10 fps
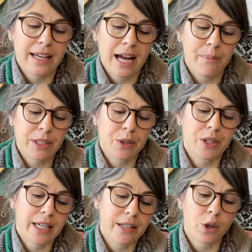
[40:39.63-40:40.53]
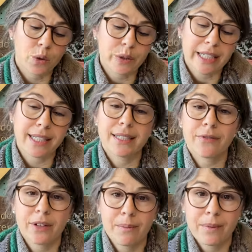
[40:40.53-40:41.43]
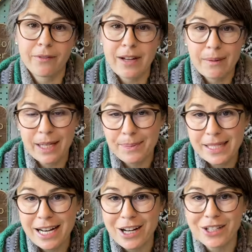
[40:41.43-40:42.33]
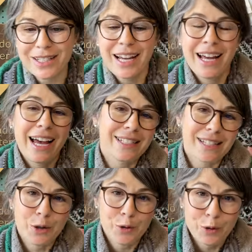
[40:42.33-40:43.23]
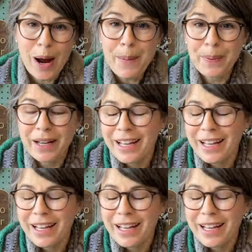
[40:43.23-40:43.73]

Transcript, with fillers: happened to the those kids from the family upstairs as they grew up.